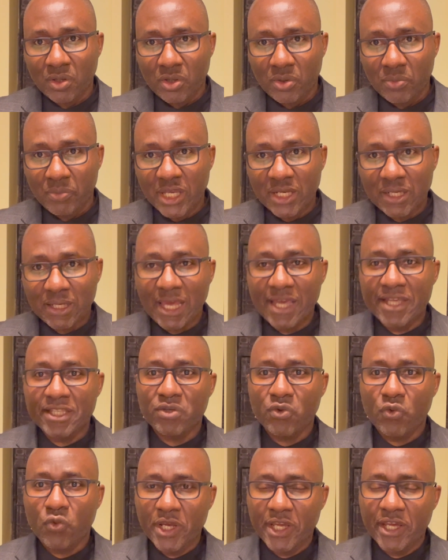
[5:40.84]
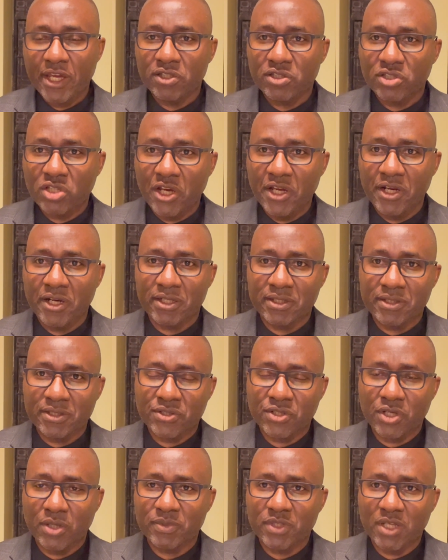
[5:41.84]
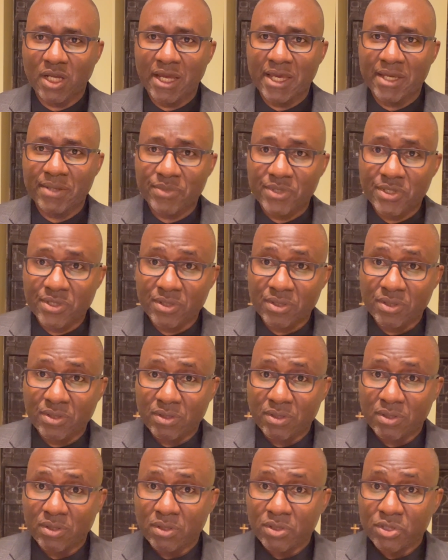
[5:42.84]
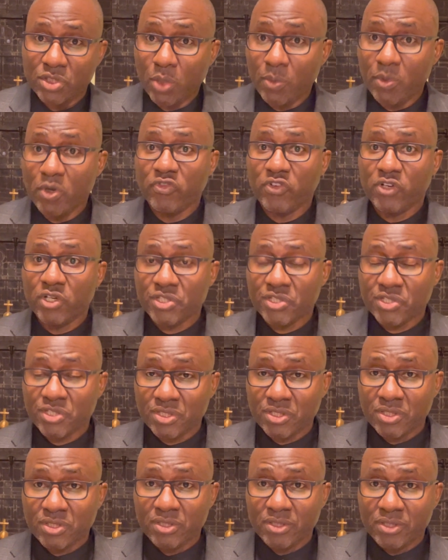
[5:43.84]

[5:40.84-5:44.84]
But like the wicked tenants, sometimes some of us